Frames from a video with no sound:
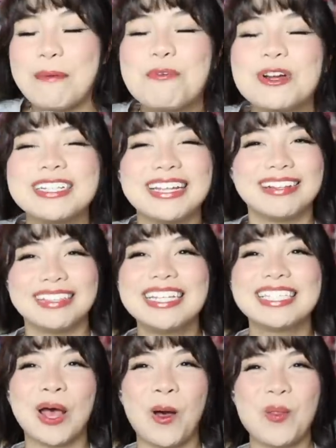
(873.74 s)
I predict
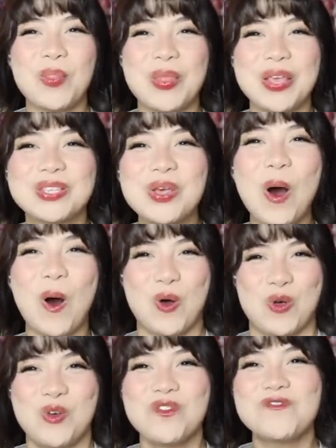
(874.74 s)
this
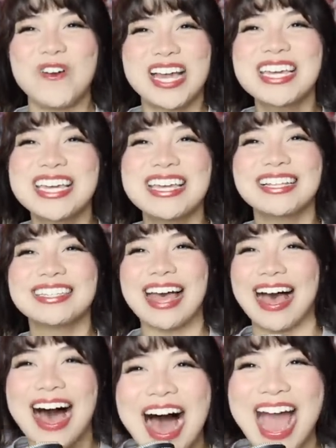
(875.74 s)
whole fucking
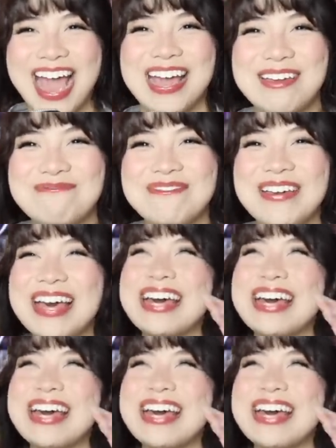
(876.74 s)
time?